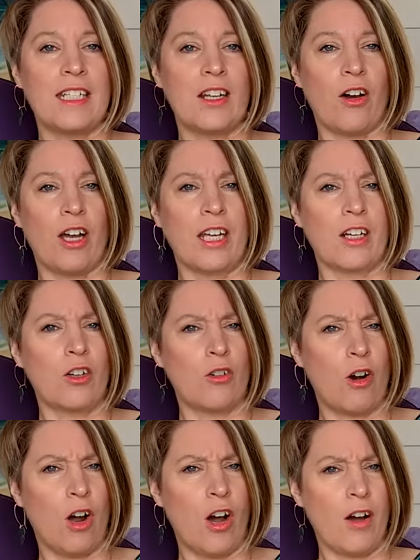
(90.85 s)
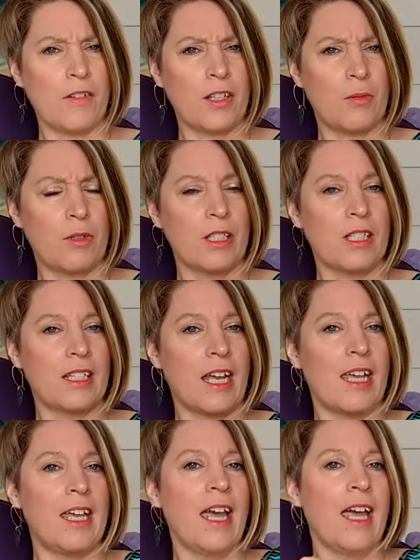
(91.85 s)
Tiger Crafts, I want to
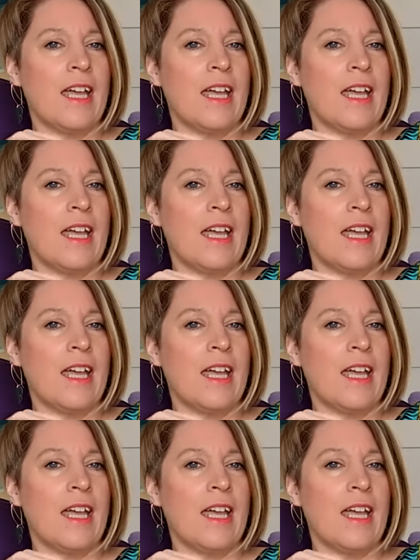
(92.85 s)
say.